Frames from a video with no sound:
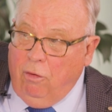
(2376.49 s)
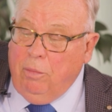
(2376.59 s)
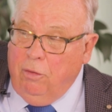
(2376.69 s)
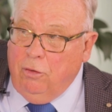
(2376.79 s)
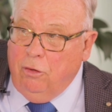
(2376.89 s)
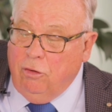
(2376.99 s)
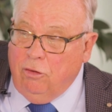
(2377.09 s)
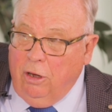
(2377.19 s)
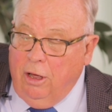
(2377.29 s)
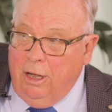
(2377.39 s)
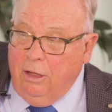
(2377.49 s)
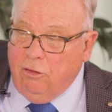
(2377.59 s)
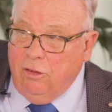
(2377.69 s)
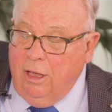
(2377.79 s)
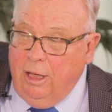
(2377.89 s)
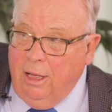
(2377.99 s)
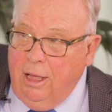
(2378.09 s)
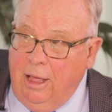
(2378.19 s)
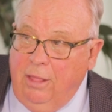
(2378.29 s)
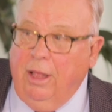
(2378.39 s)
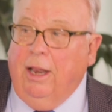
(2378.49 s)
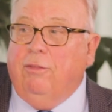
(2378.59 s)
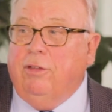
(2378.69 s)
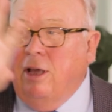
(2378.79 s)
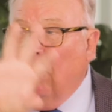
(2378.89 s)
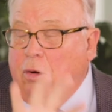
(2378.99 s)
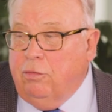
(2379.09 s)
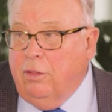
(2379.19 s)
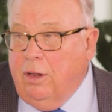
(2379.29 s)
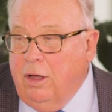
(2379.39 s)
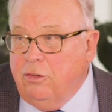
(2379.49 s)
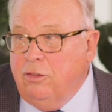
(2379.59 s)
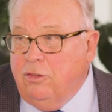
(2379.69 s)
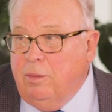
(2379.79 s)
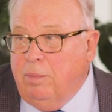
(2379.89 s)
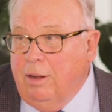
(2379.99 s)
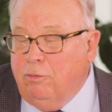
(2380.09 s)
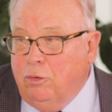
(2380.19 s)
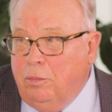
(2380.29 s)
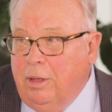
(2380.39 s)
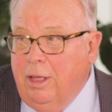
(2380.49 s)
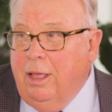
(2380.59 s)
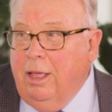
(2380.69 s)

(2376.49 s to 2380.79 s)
from the 1st of July next year, they'll have to go off to the licensing platform,